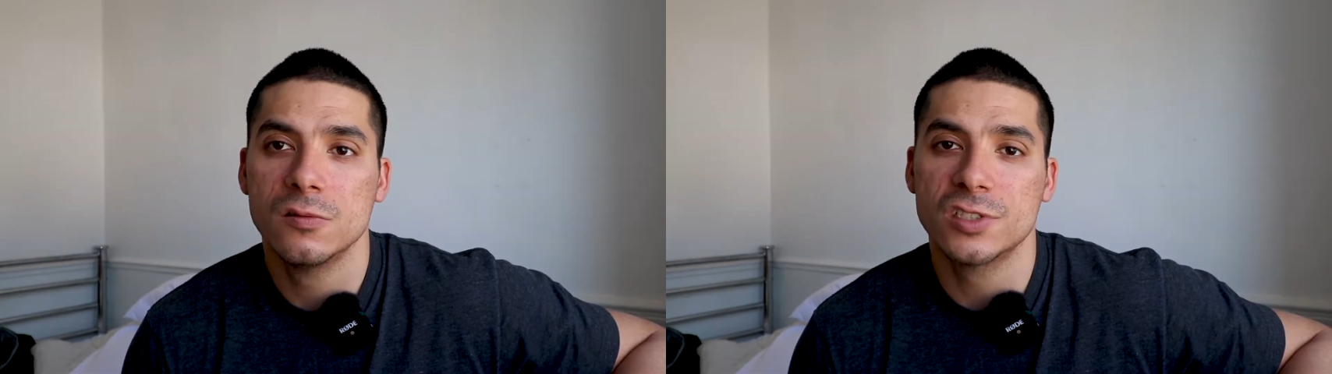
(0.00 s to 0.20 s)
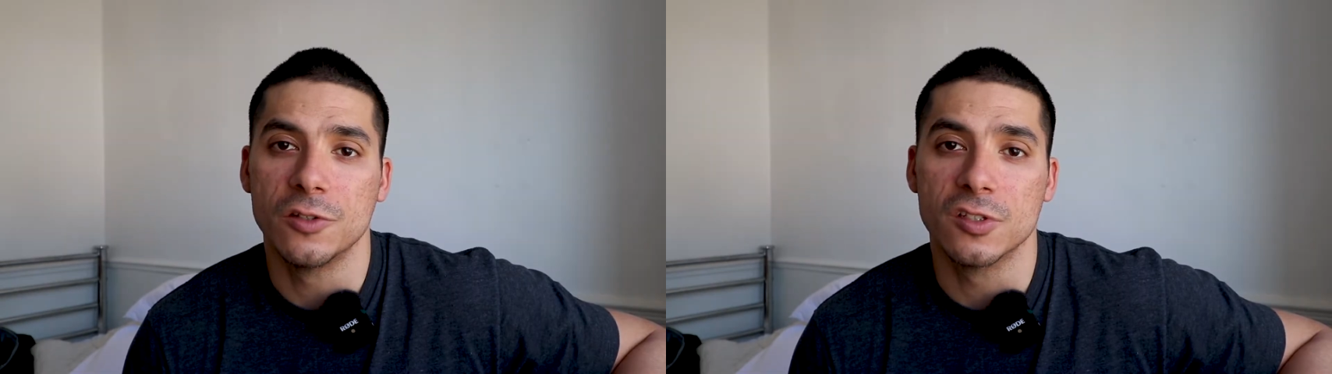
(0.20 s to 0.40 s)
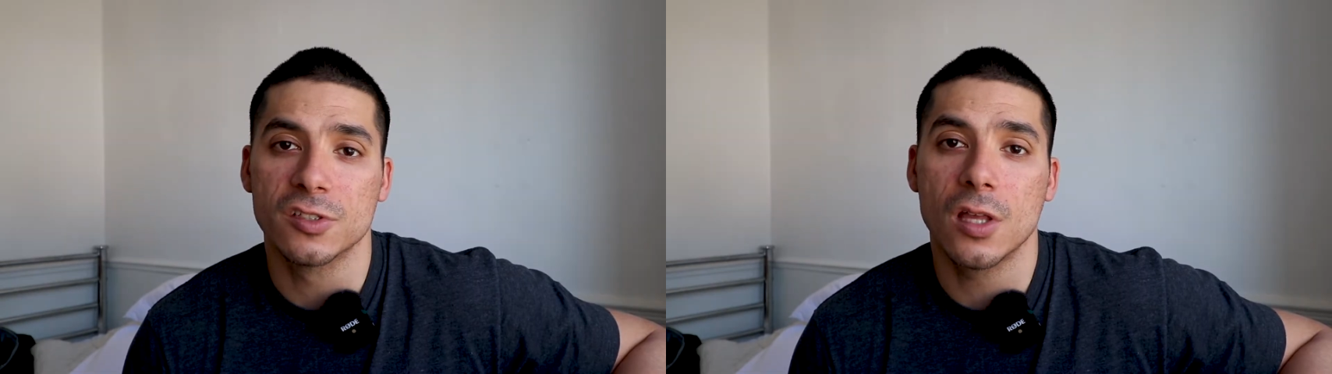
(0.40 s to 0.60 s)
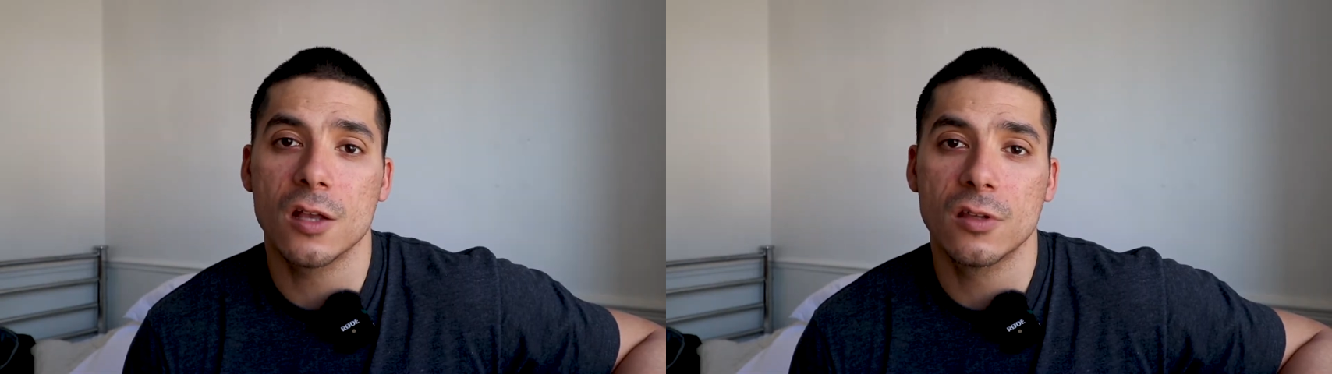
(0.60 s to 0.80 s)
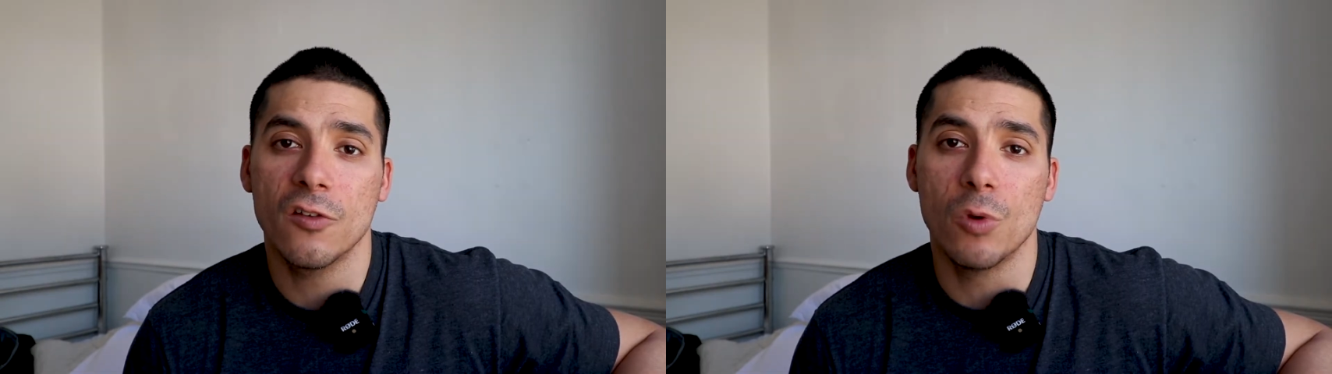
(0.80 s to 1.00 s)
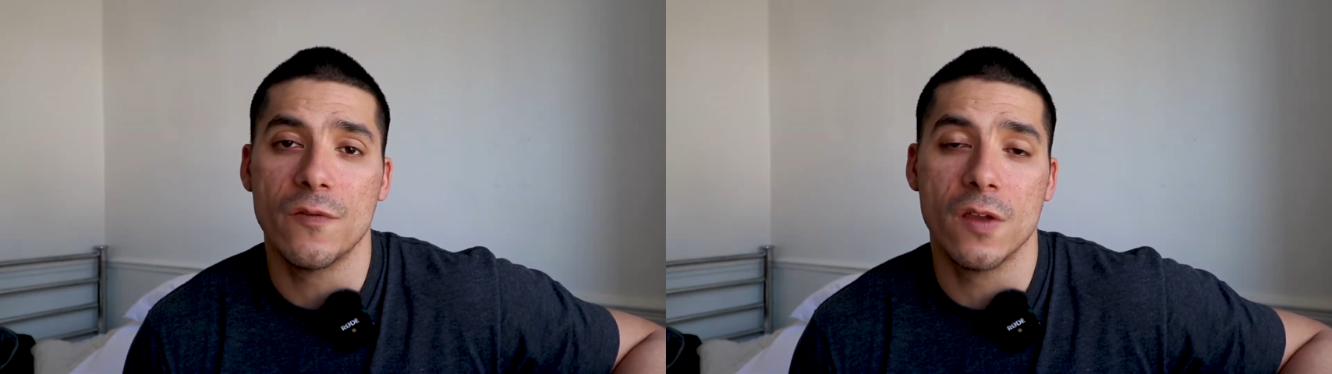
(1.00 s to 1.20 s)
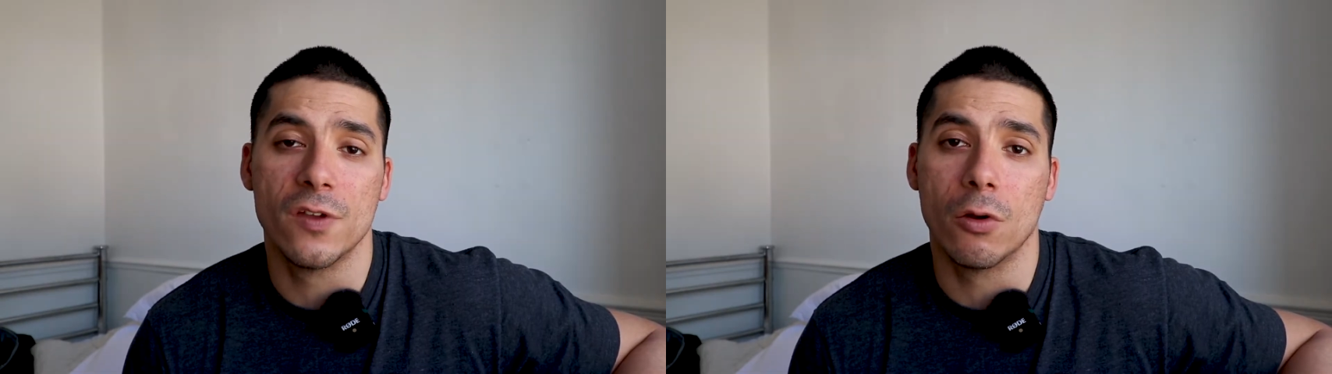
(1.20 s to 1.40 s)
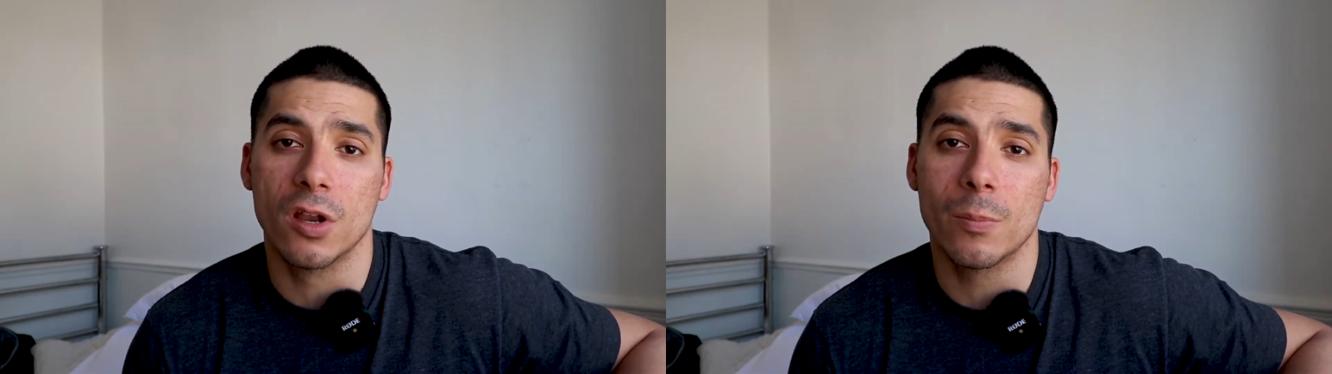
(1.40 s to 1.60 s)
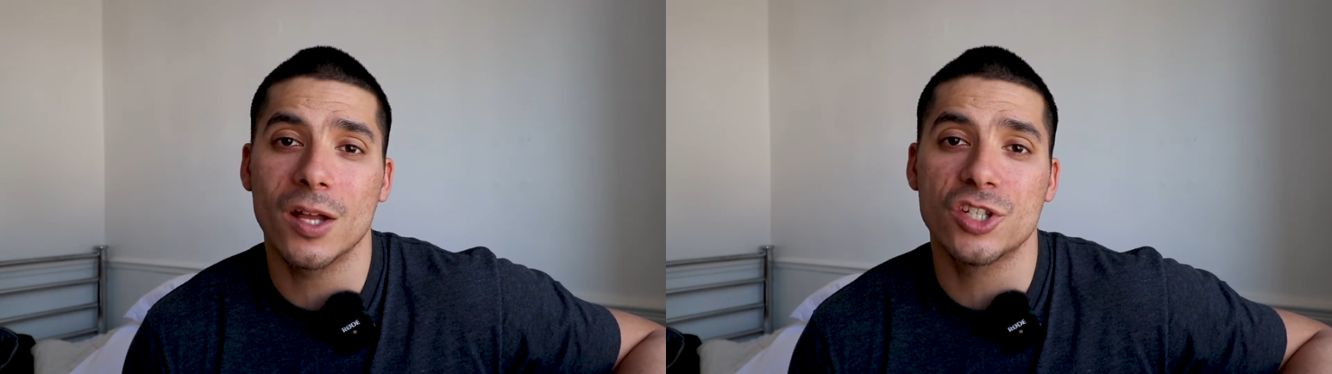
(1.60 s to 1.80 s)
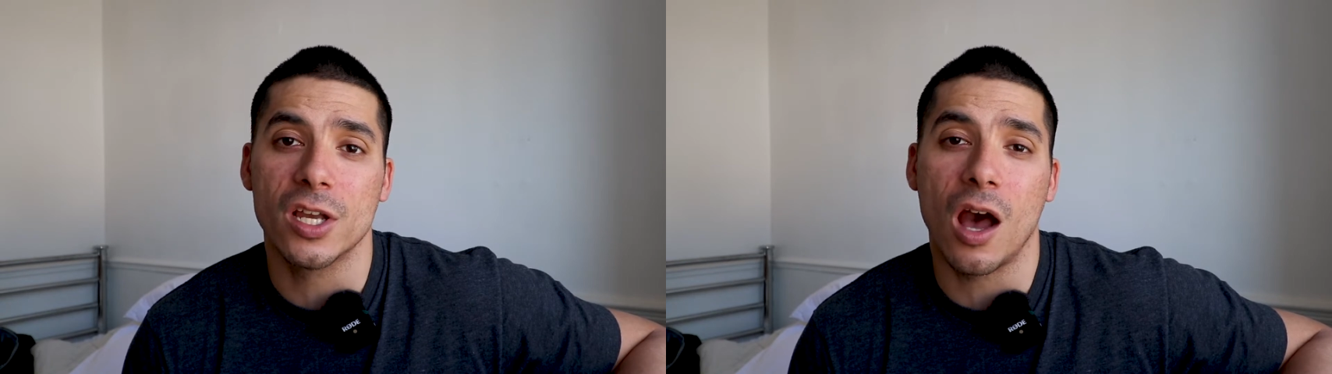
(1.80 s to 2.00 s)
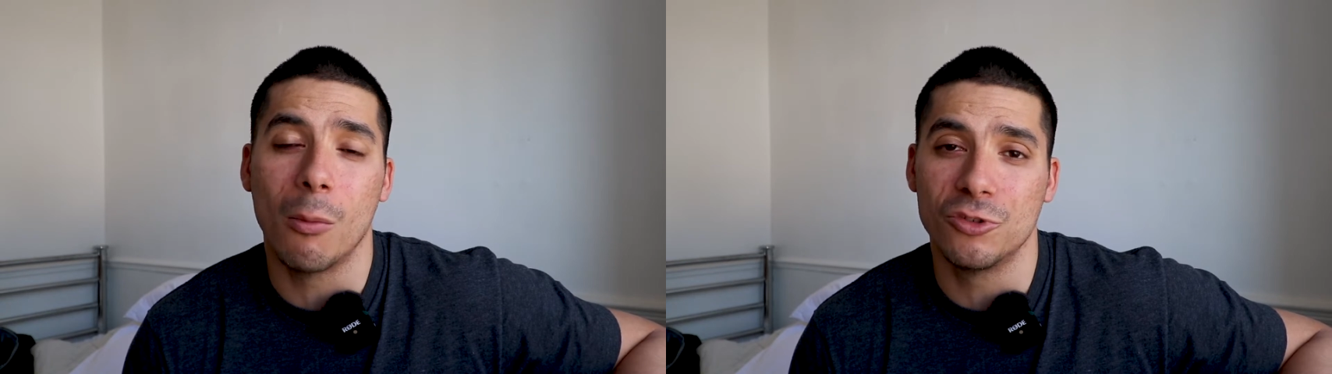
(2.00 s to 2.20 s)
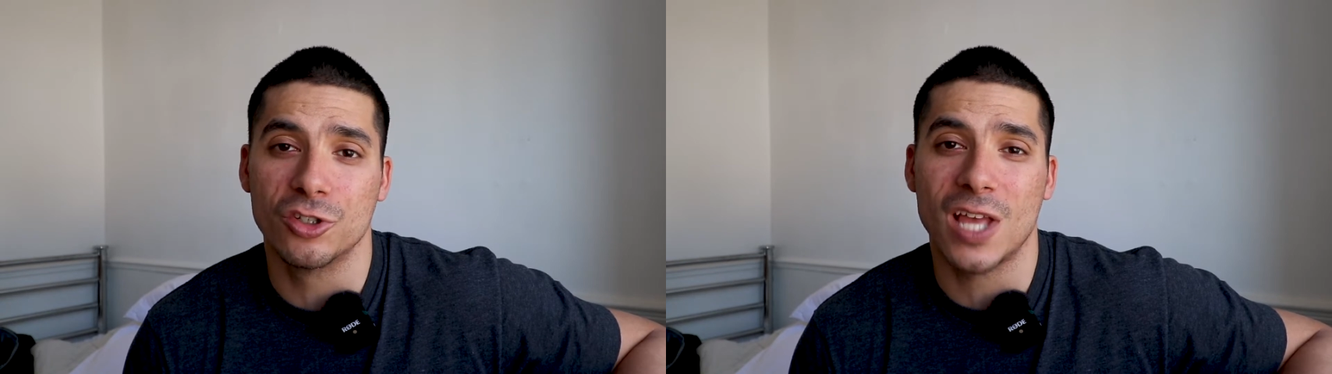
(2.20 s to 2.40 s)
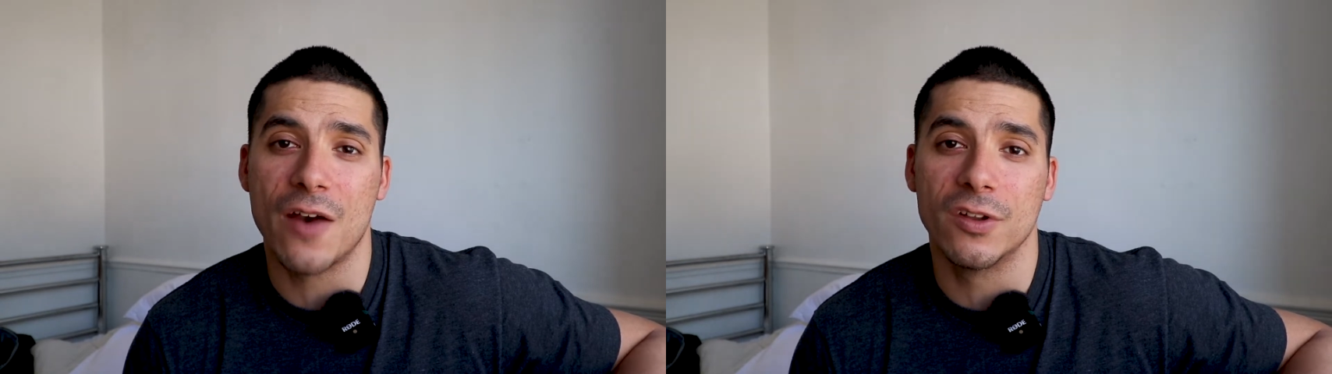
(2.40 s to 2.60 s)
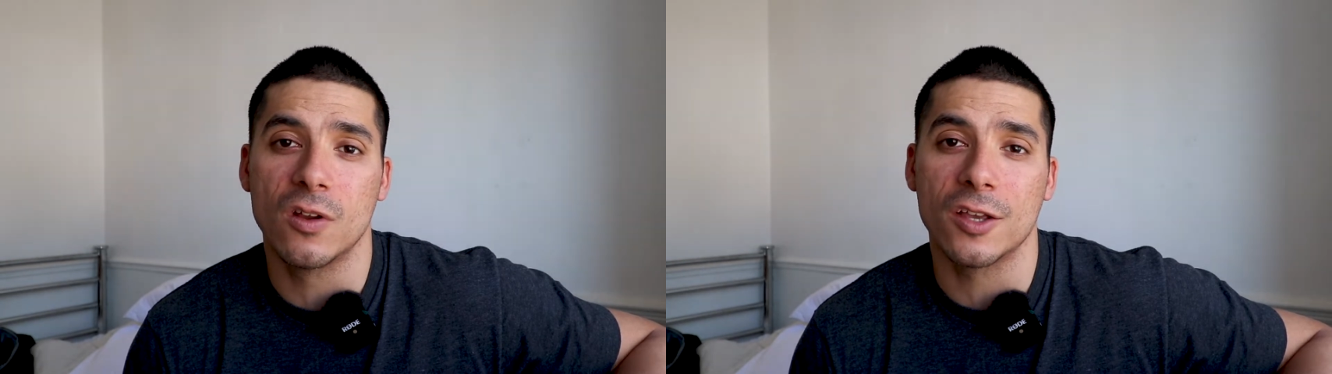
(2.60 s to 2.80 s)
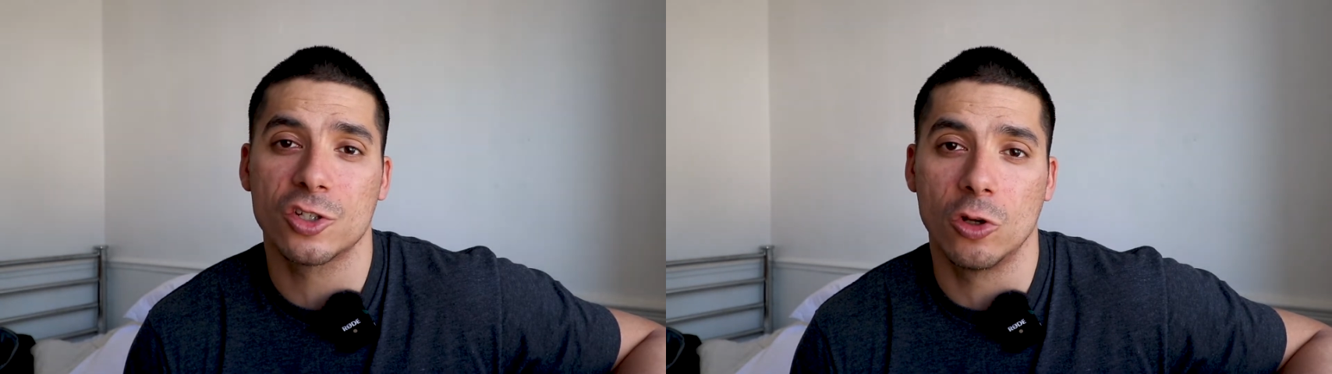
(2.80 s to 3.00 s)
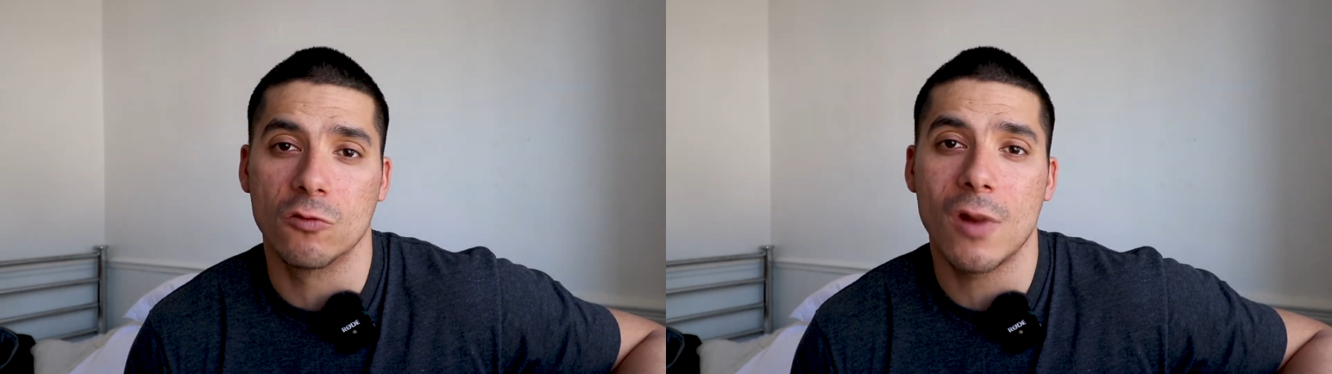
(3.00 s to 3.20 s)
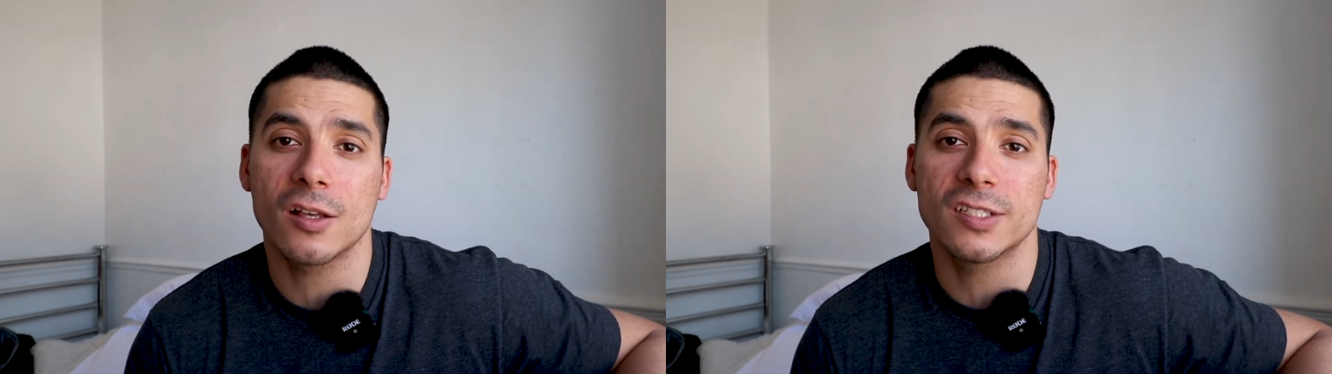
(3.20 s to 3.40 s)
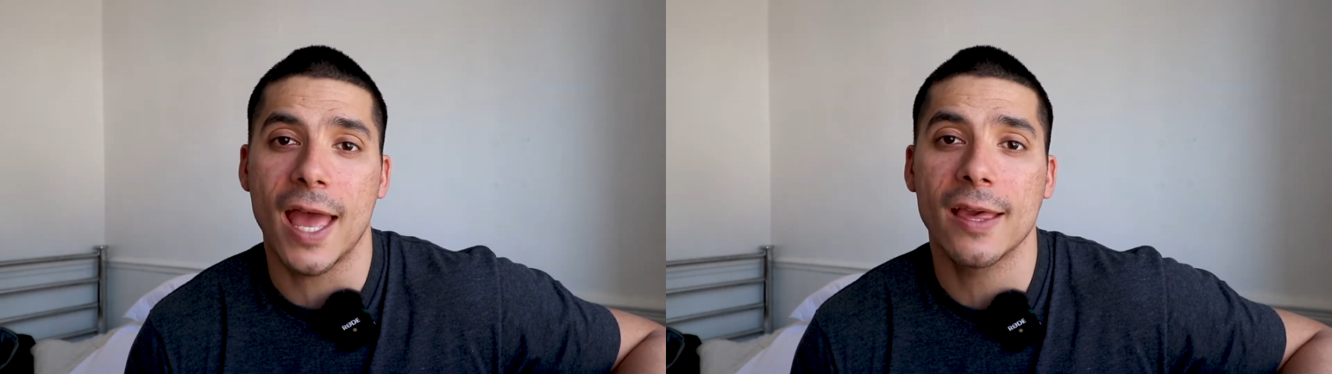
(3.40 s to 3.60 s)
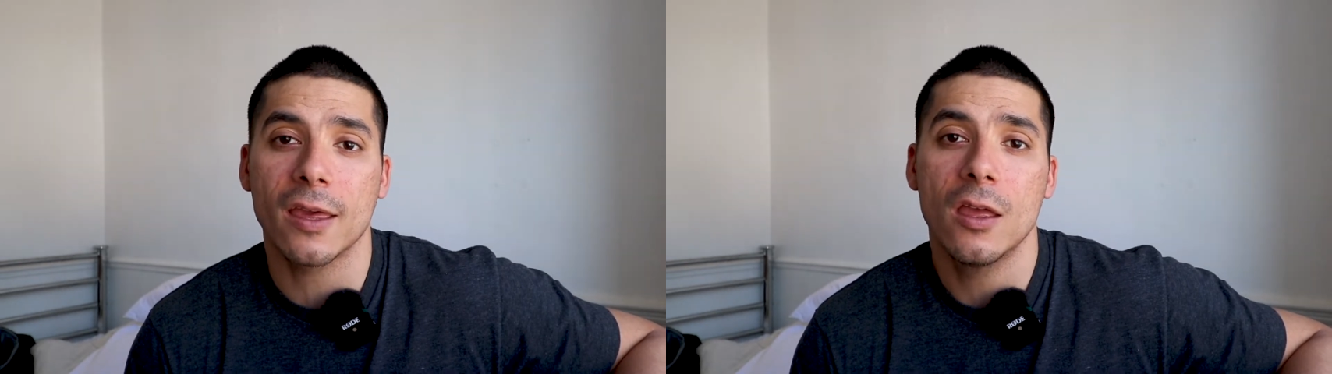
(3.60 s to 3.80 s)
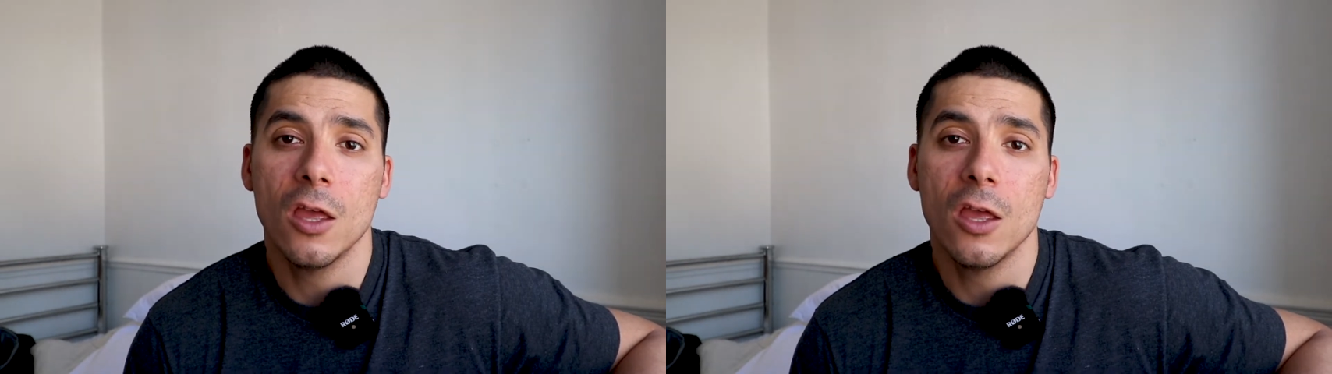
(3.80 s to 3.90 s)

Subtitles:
So to start off with, if you're on a budget, I would just have a nice strong rucksack